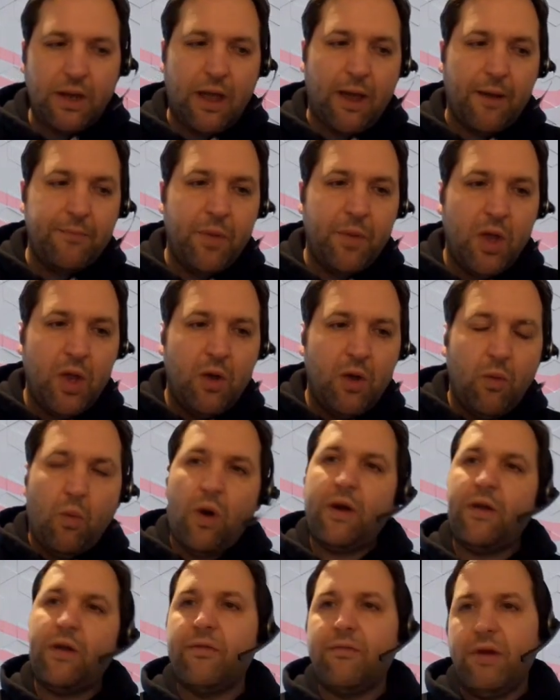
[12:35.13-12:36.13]

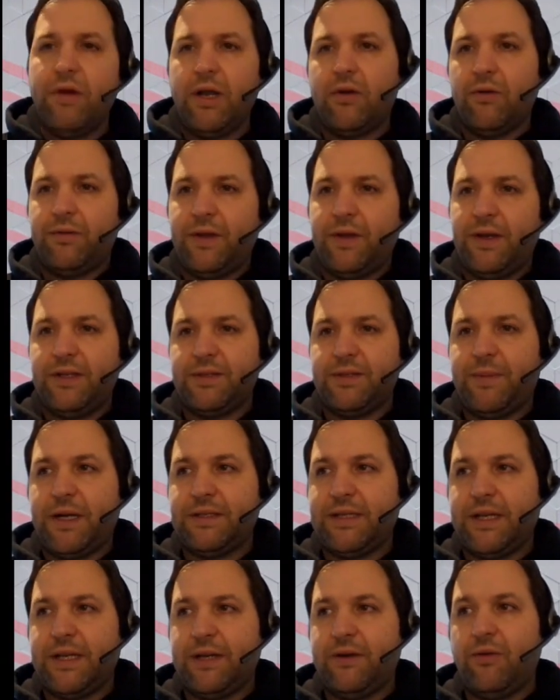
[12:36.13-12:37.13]
One of the really cool things
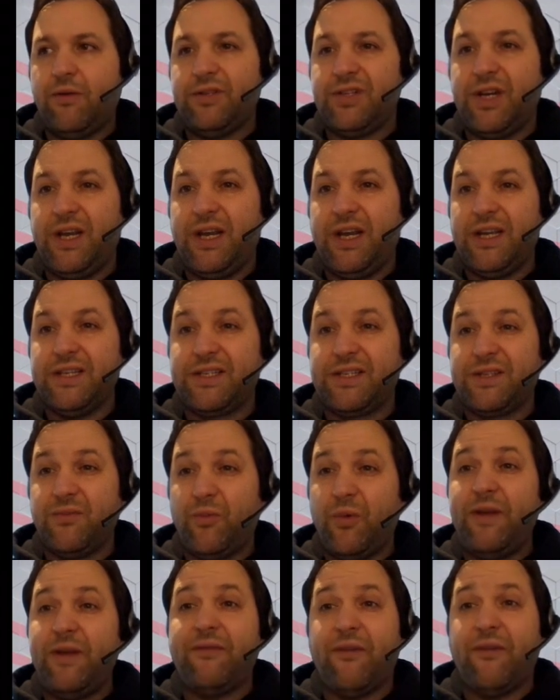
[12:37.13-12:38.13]
about technology is
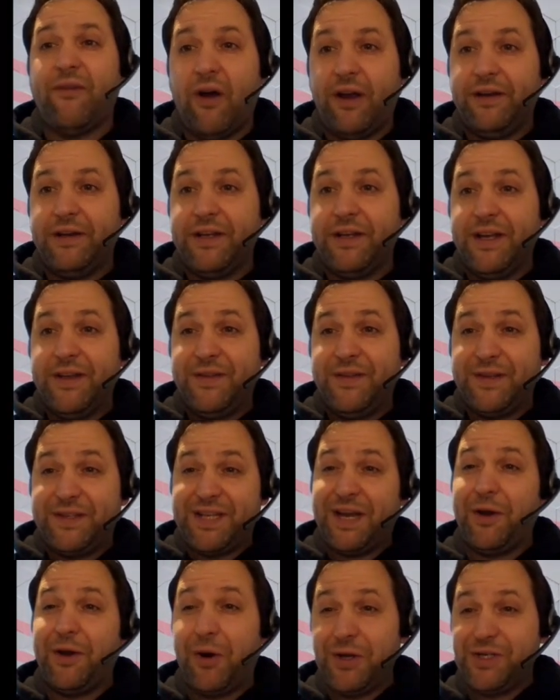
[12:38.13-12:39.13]
we find the
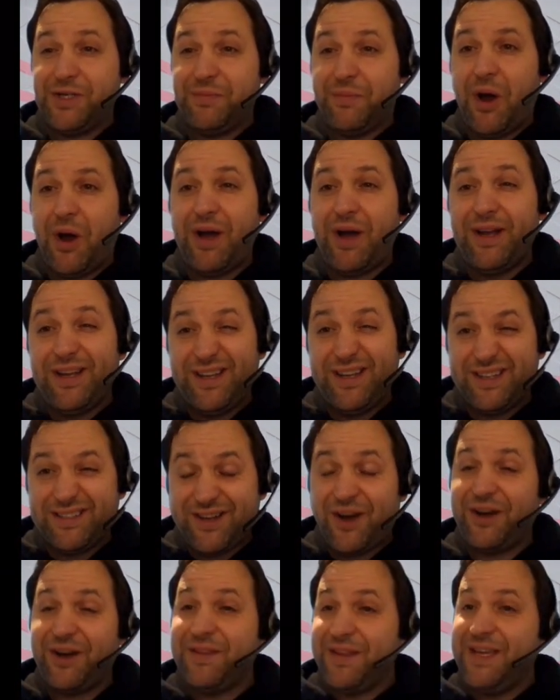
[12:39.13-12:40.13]
technology part is
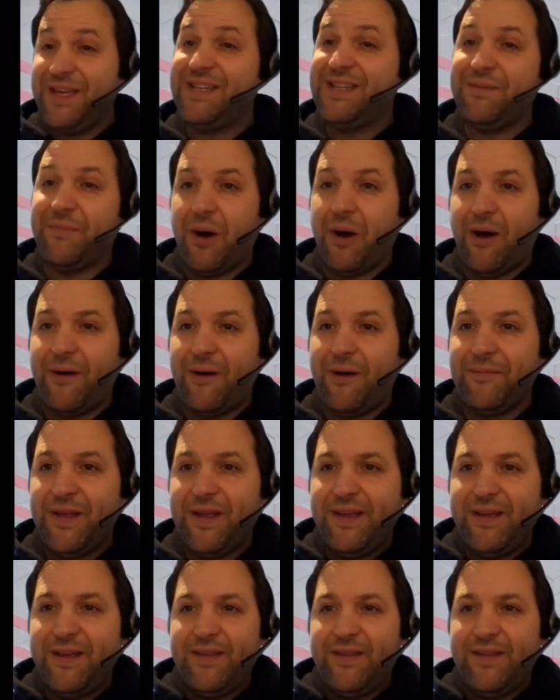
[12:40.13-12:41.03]
kind of the easy part.